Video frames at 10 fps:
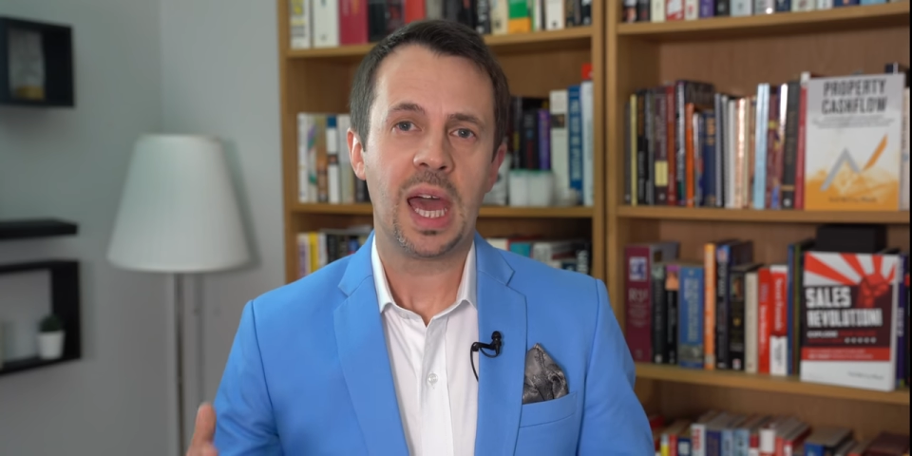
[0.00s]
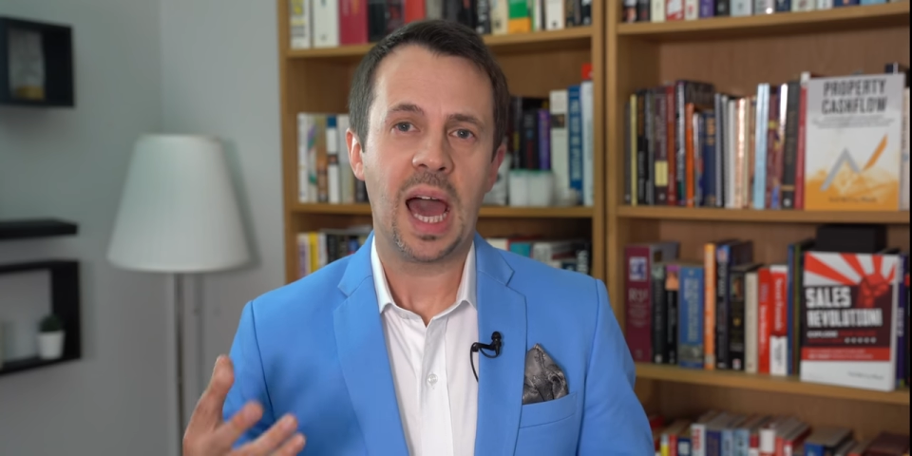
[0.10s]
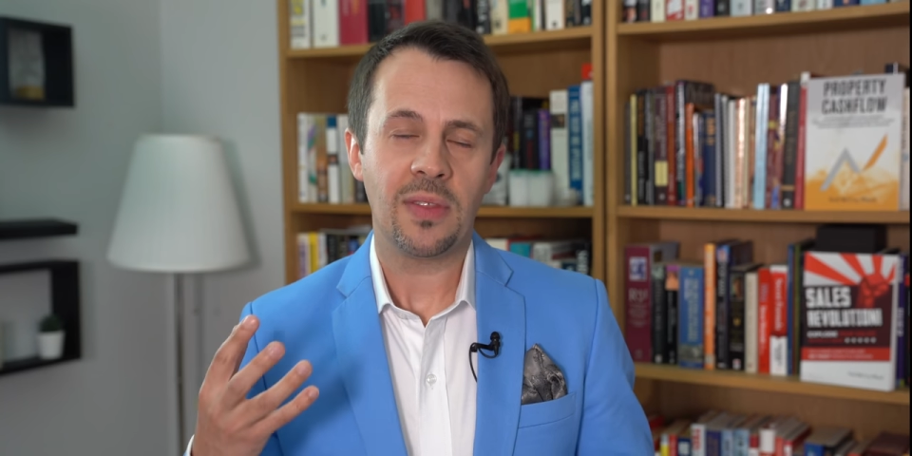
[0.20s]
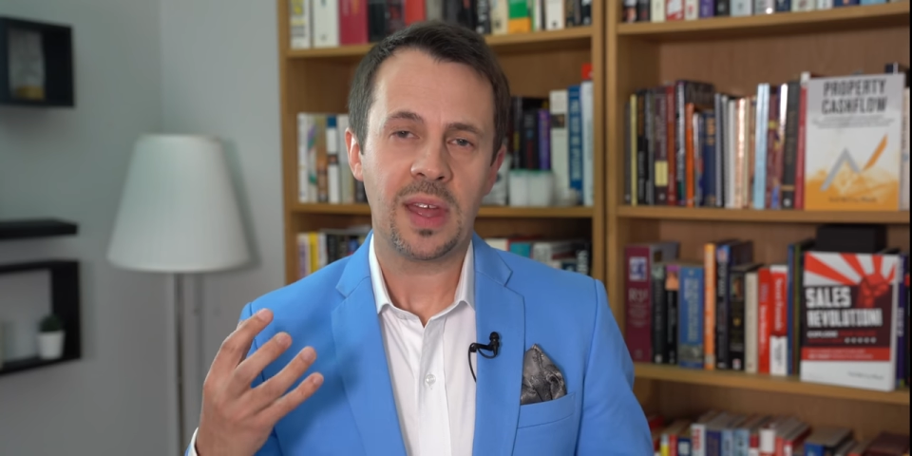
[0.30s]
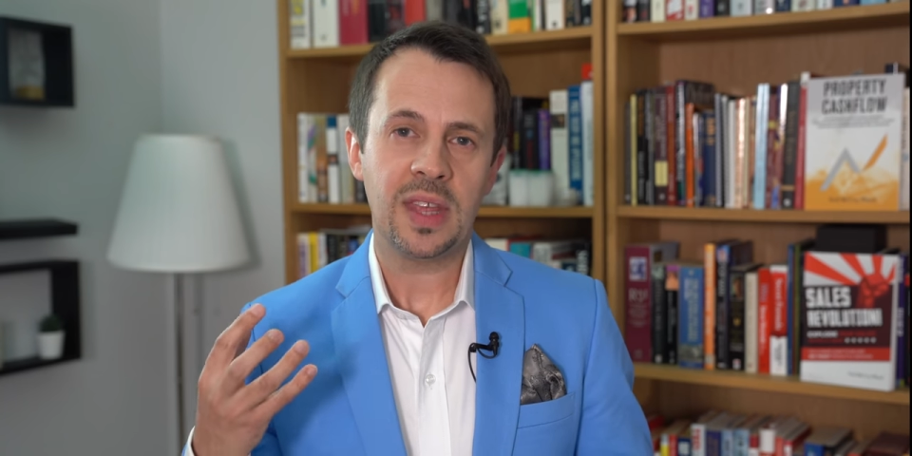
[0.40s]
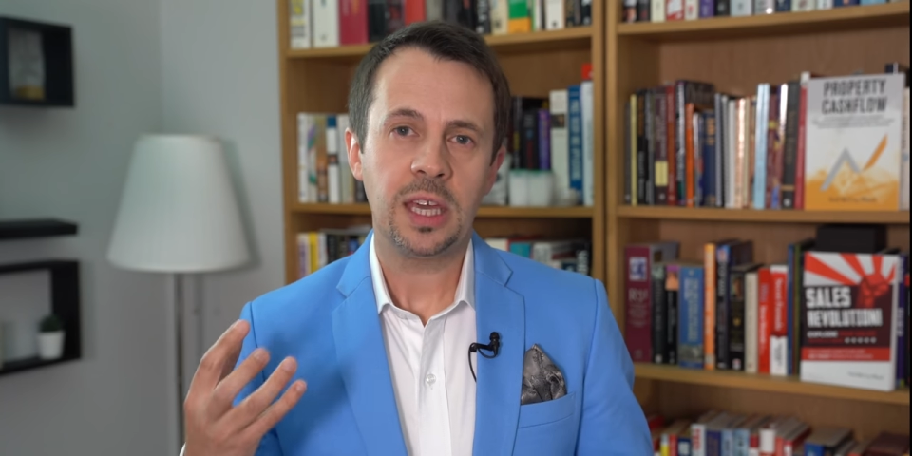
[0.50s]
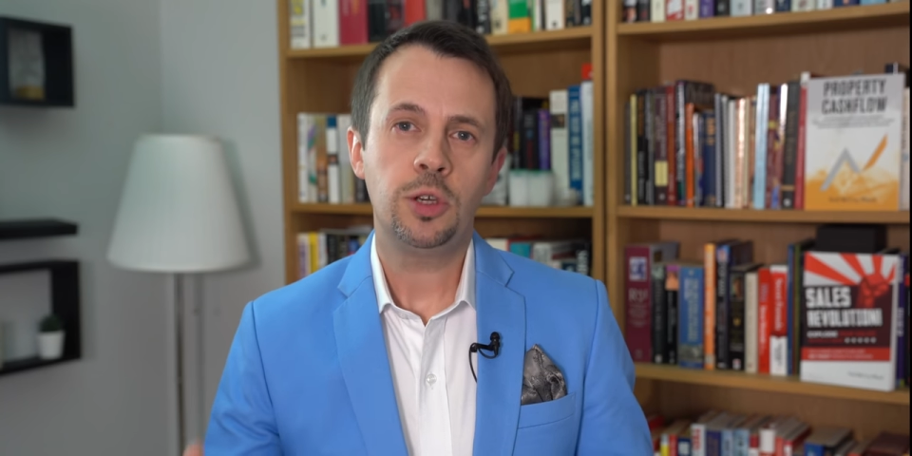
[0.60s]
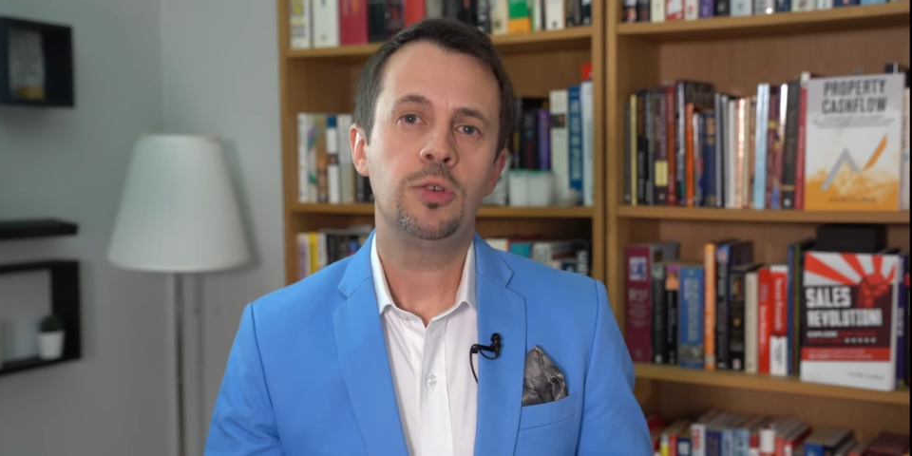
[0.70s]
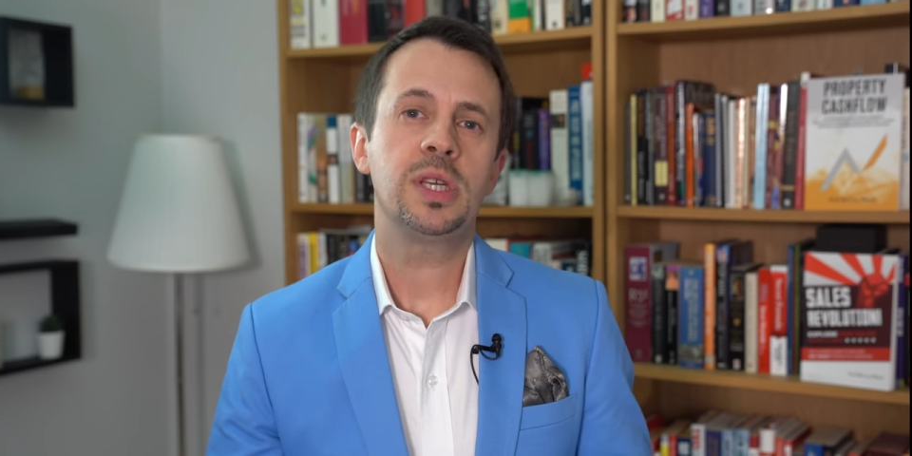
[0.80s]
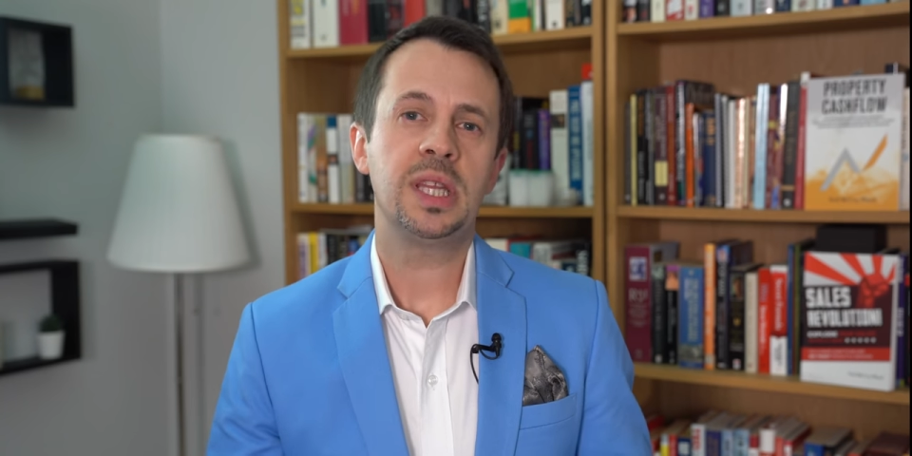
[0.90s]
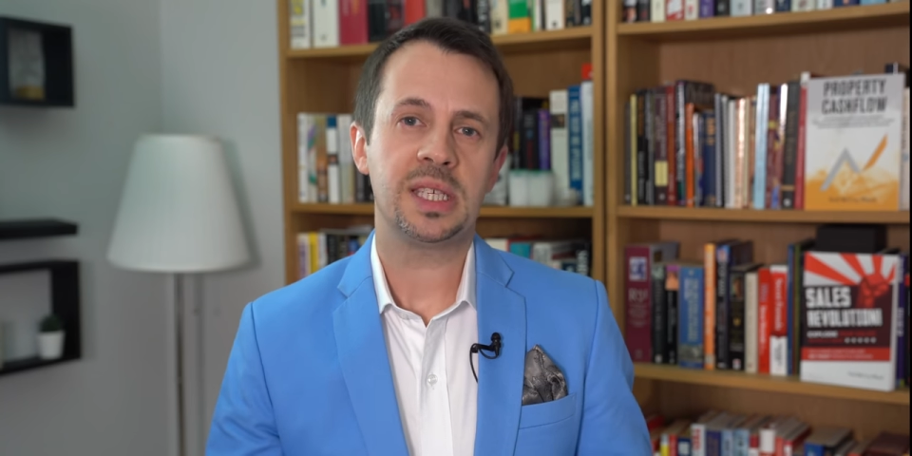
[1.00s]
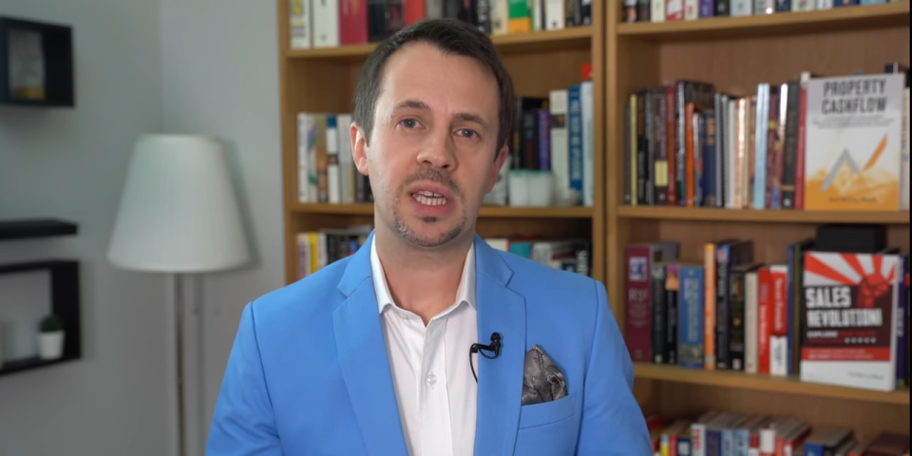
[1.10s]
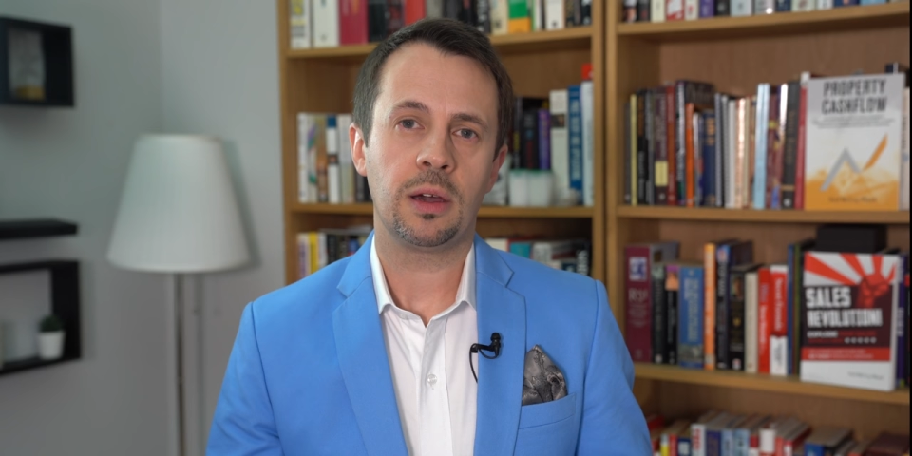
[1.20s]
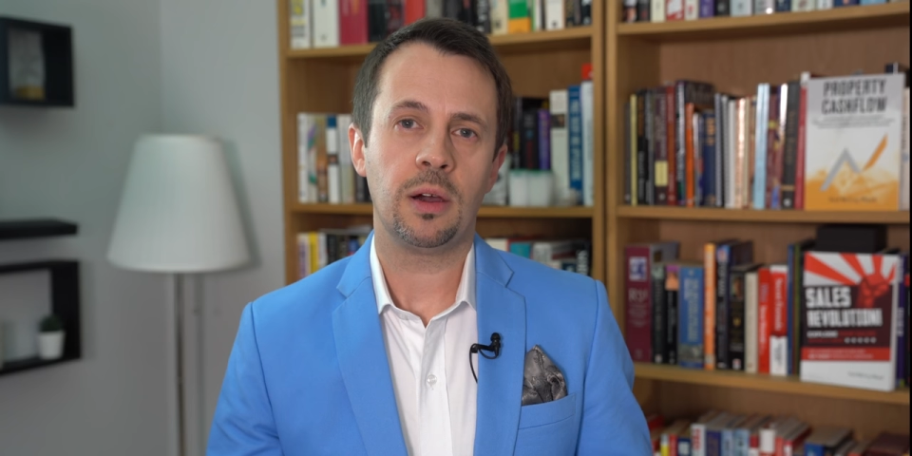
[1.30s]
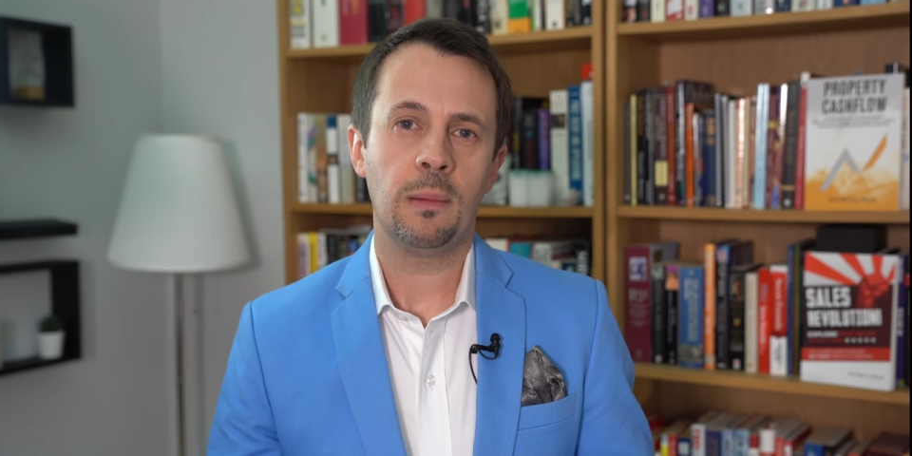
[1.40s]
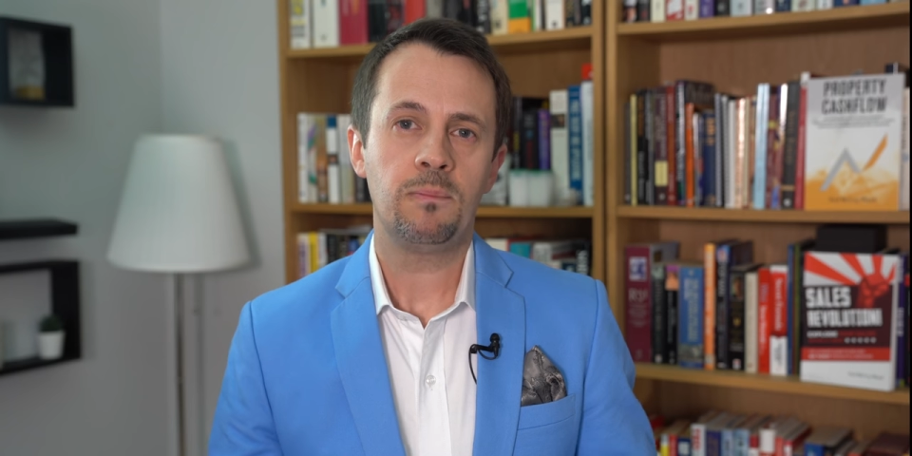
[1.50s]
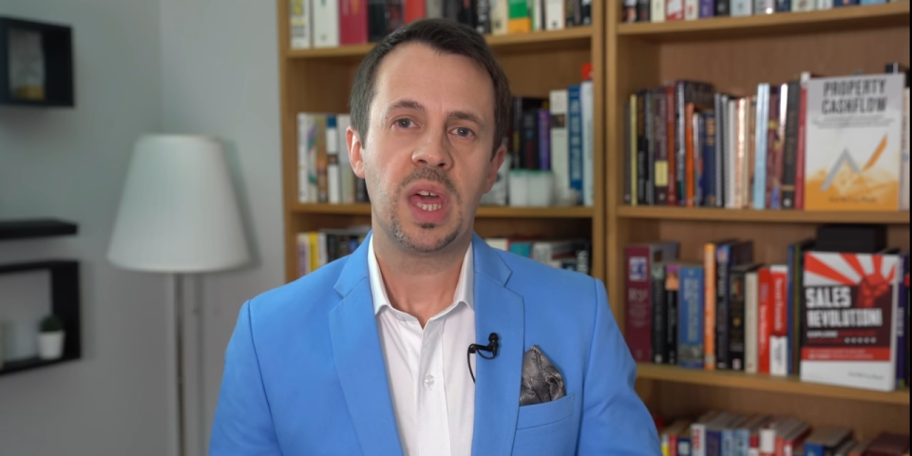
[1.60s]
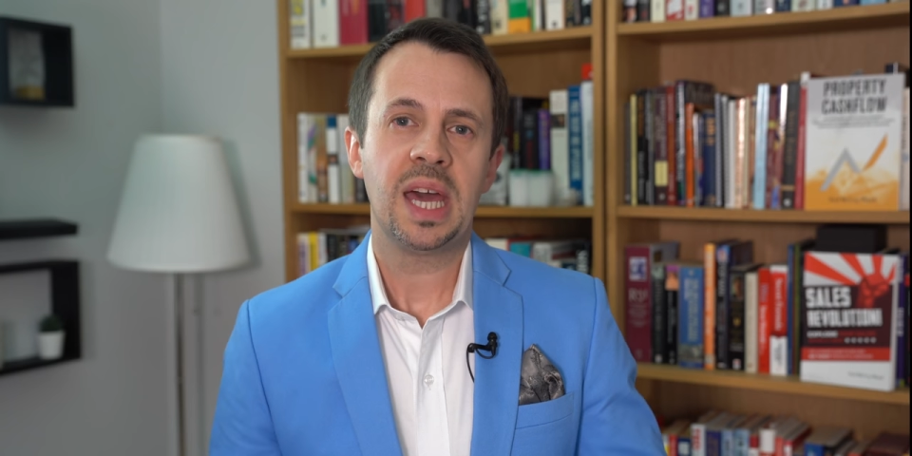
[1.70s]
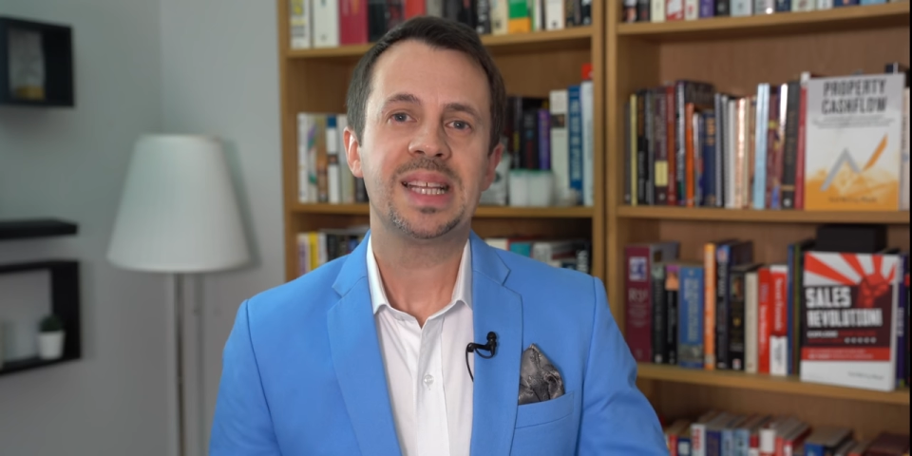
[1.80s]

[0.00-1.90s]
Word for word: And then they're using this income